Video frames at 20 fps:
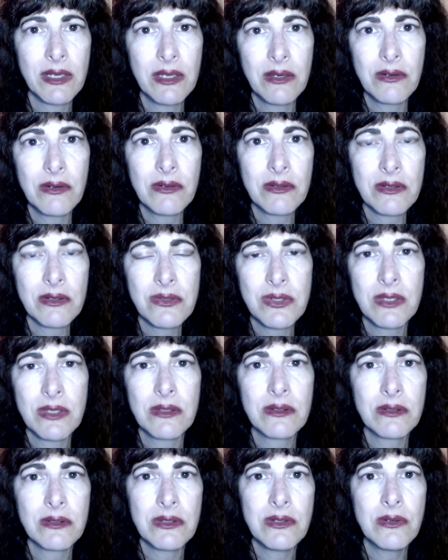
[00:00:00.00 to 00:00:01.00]
your ascension.
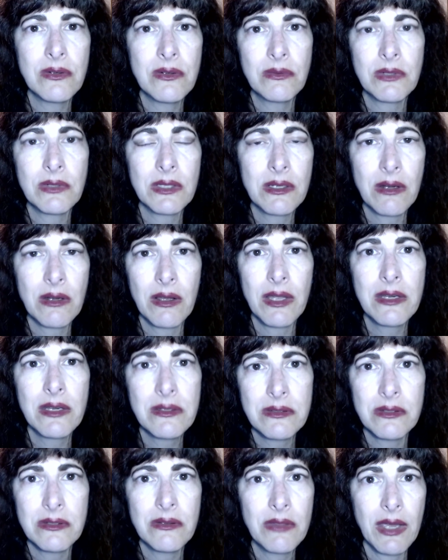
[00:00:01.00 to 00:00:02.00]
So you cannot
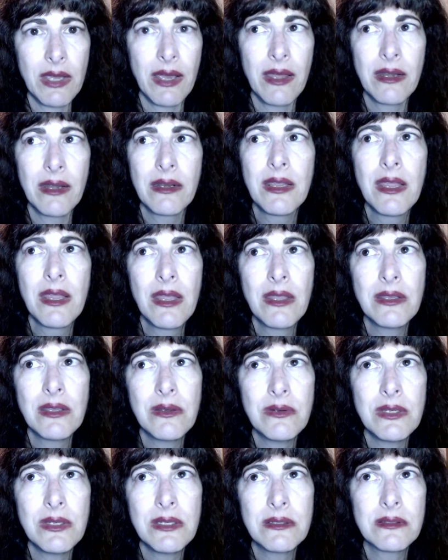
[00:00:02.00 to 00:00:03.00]
do that. You
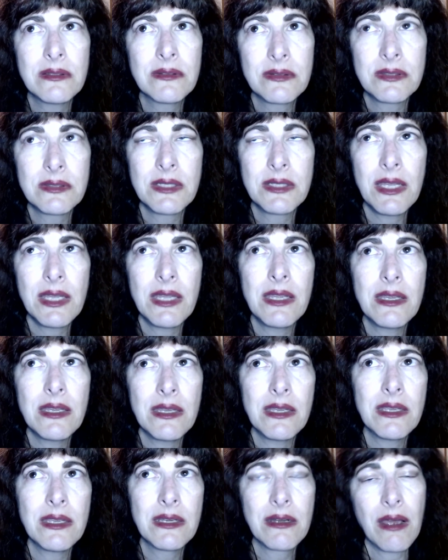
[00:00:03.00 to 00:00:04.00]
need to stay
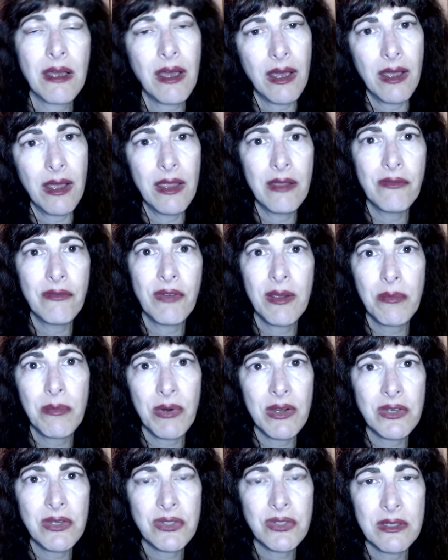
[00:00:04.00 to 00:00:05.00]
in a high
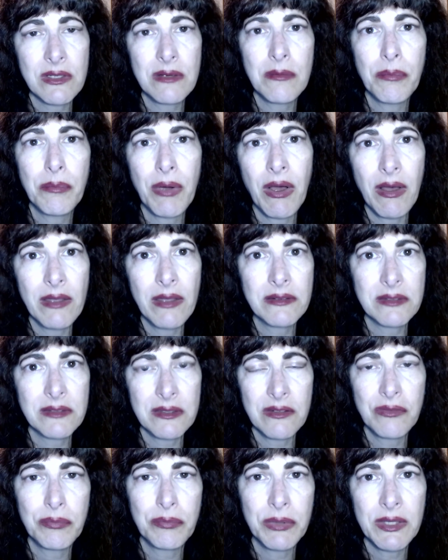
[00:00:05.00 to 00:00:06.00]
vibration,
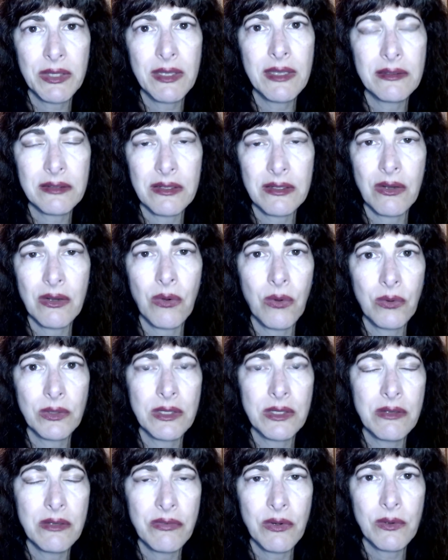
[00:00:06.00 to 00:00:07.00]
positive place, and
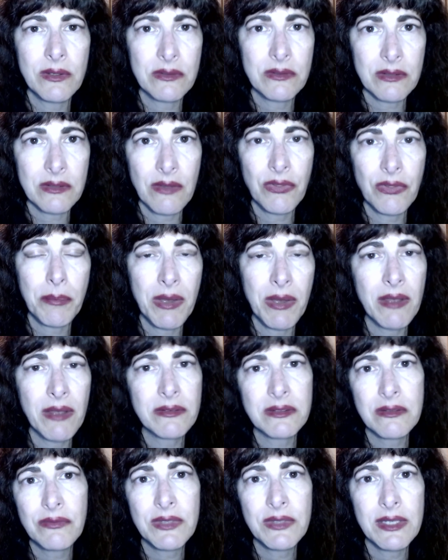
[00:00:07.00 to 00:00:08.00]
only focus on the
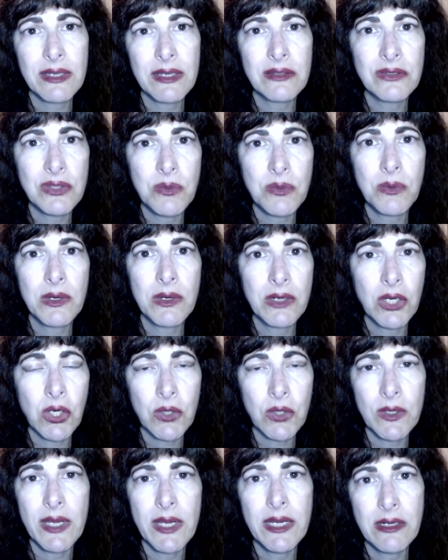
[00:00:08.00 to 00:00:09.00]
positive things you want to
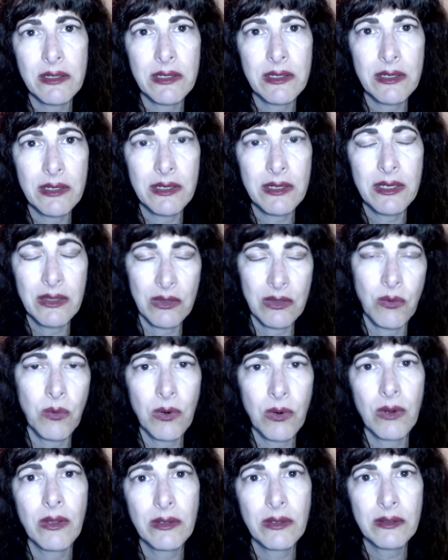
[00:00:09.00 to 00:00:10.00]
create in the
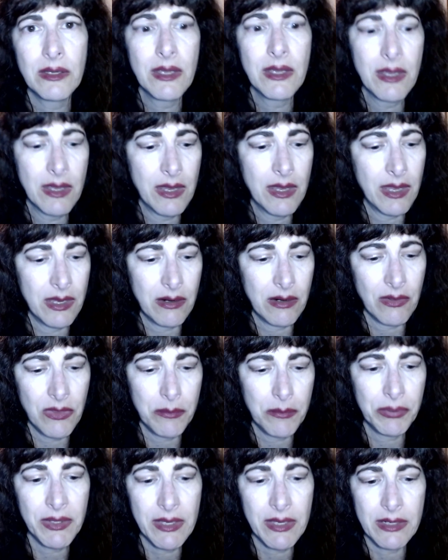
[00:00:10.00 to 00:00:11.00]
world and on the
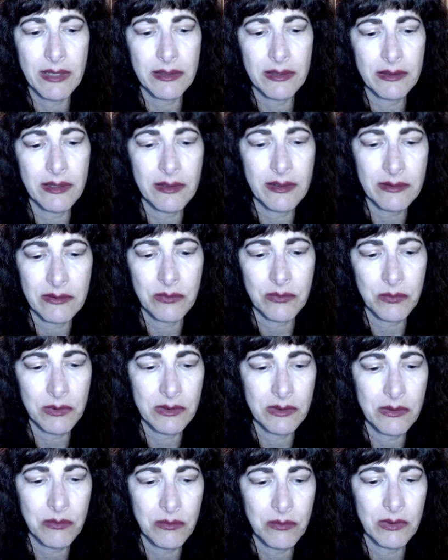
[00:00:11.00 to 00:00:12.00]
planet. That's
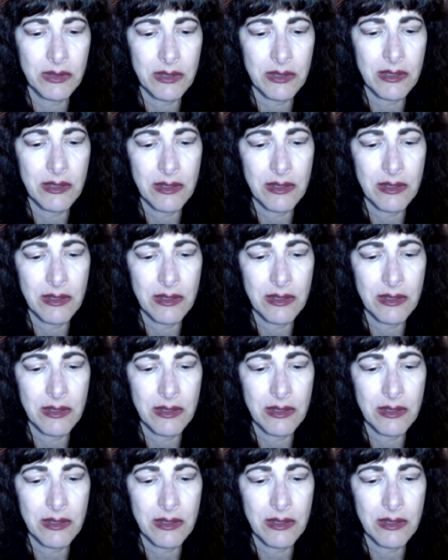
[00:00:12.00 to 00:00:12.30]
really, really